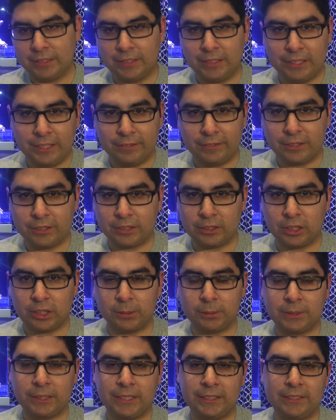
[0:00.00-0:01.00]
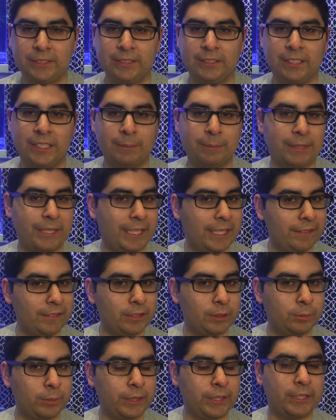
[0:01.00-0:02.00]
Given the circumstances that I'm going to have
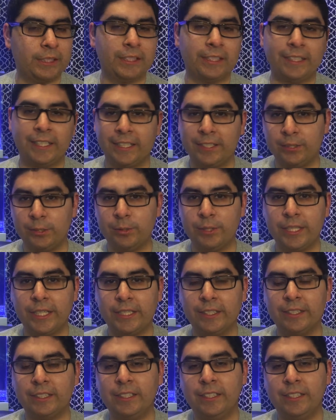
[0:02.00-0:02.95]
this weekend, I can't do that.